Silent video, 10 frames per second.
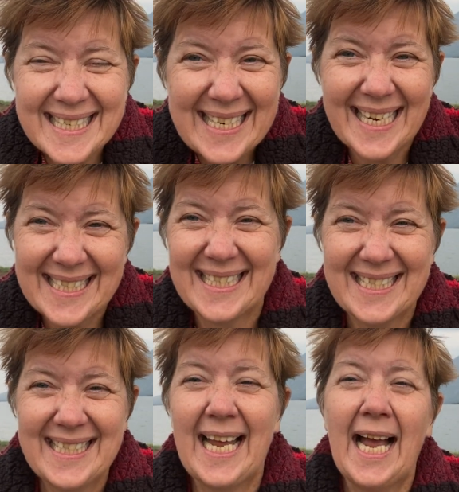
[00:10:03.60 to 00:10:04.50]

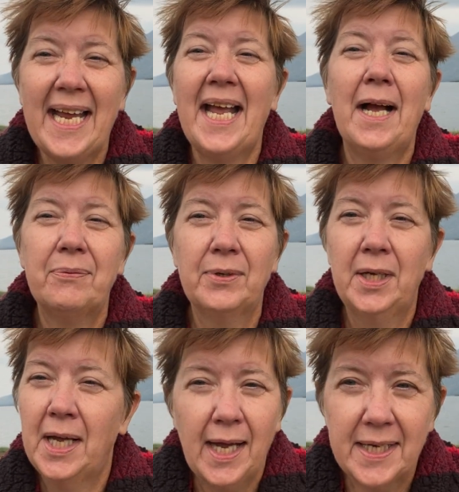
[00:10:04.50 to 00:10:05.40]
Texas. I have.
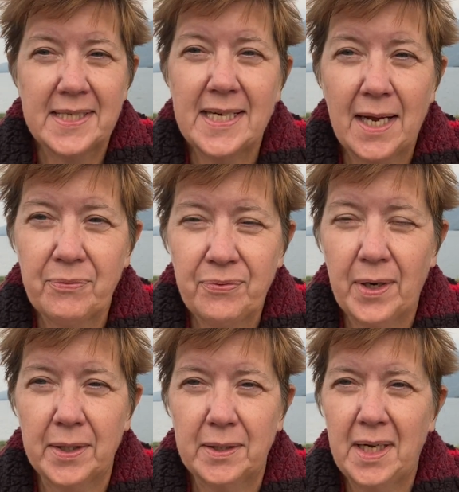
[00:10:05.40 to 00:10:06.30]
It's not
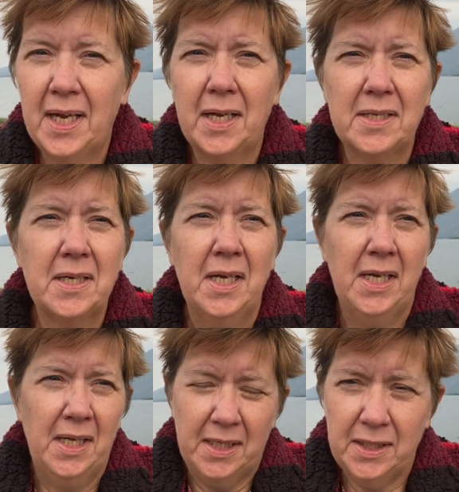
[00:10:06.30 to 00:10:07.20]
fun, and
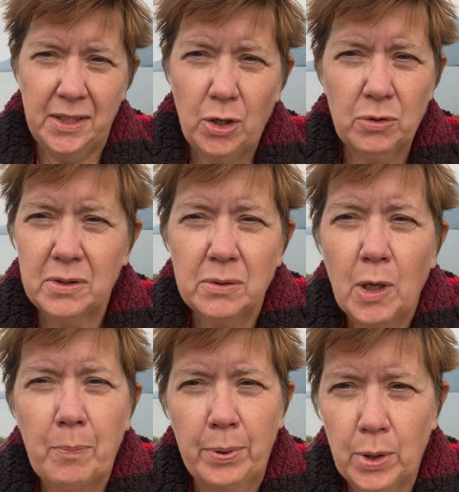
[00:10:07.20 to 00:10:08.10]
you don't
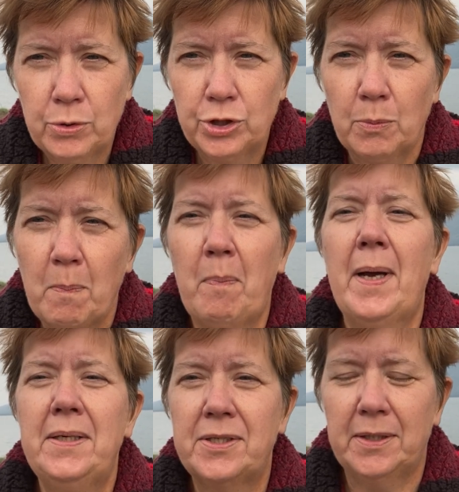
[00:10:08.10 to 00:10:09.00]
approach
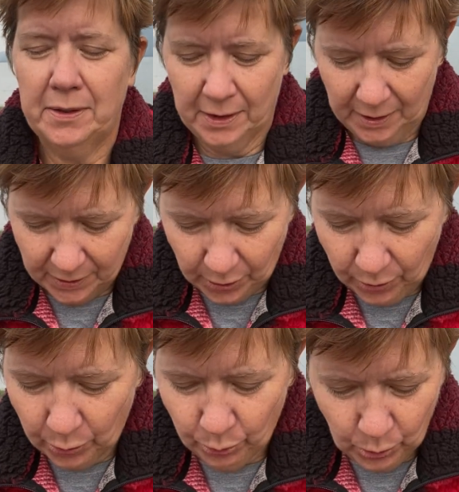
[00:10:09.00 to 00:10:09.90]
bison. There
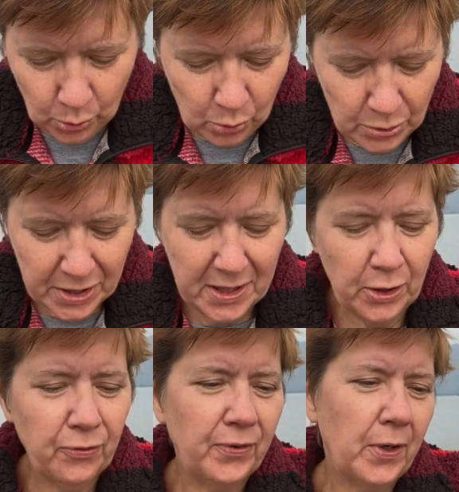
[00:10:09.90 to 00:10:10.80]
are rules in
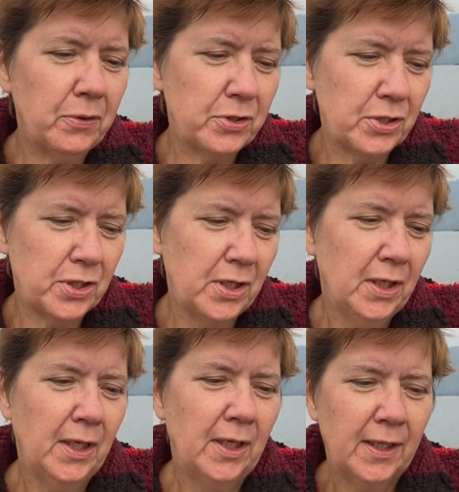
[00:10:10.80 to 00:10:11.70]
here, folks.
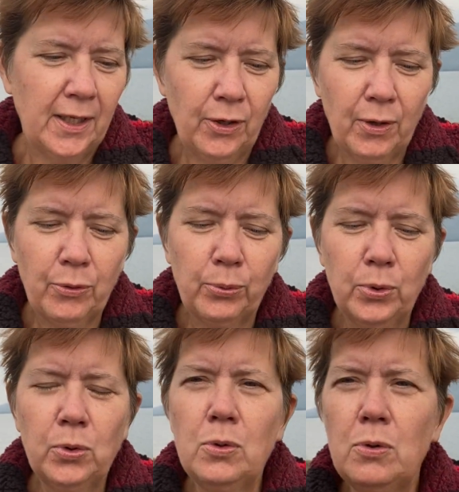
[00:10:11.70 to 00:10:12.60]
There are
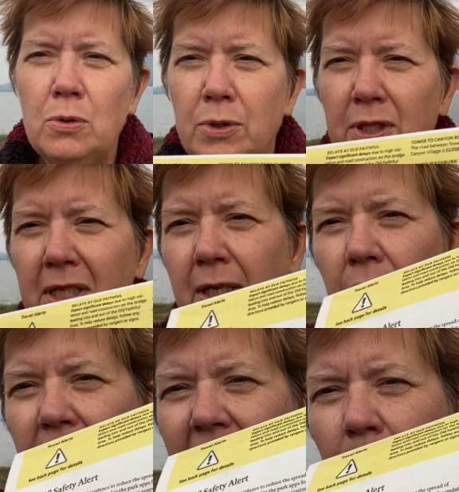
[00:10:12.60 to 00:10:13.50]
rules, you
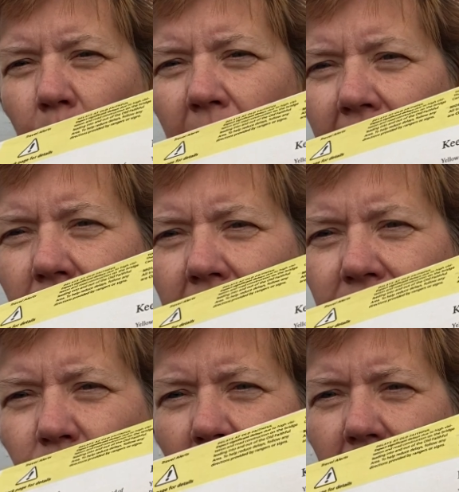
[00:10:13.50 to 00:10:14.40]
know, keep
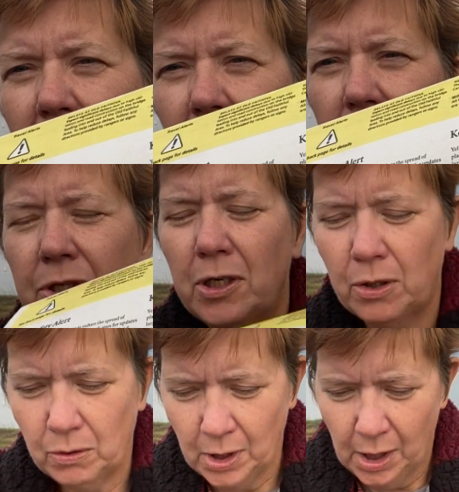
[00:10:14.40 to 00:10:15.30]
wildlife wild.
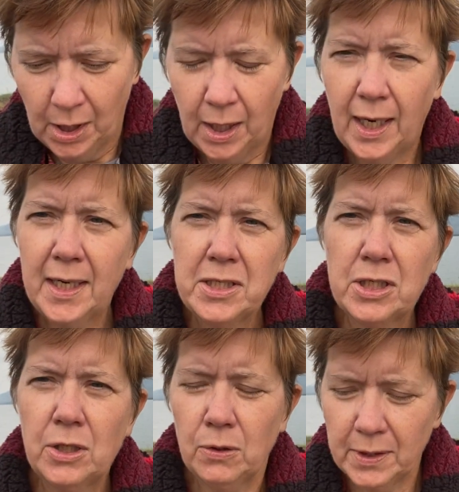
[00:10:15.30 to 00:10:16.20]
So I
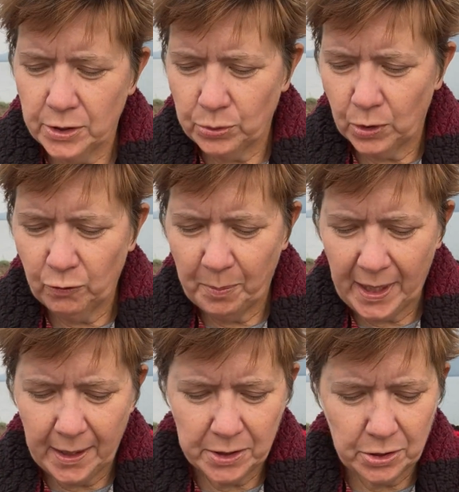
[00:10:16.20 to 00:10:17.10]
slowly drove
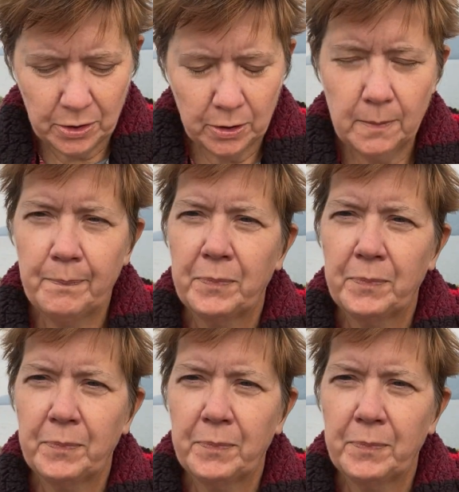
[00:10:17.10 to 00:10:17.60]
past her,